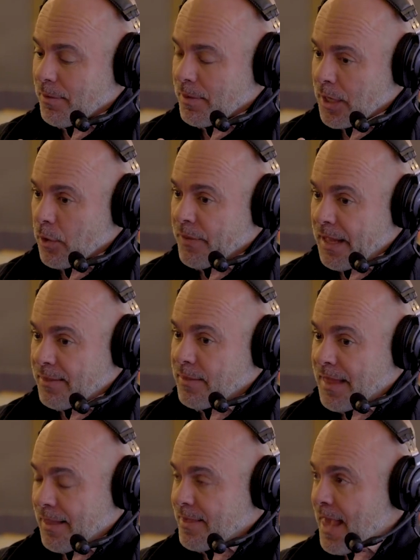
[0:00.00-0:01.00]
you know, that
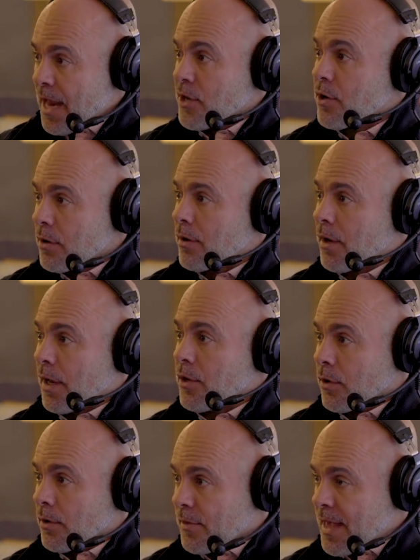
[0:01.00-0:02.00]
that tenure in
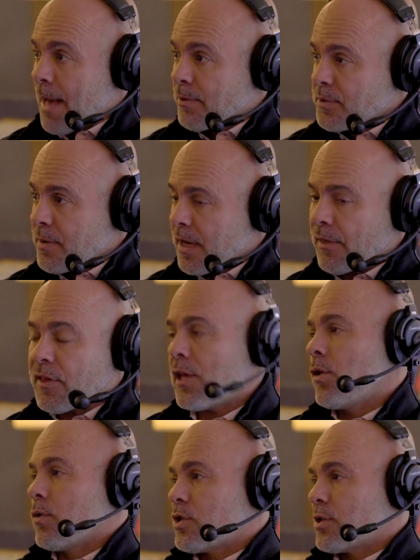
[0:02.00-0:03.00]
your establishment is
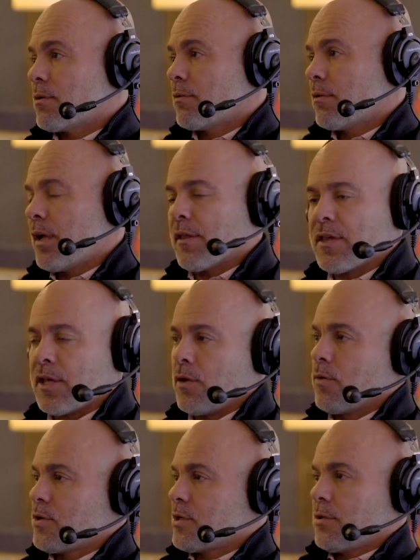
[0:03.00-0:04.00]
huge. It's
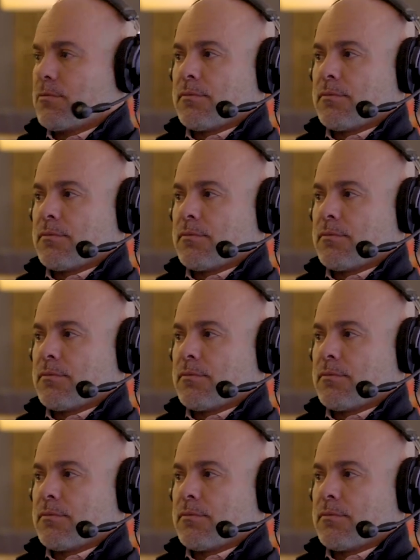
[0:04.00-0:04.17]
huge.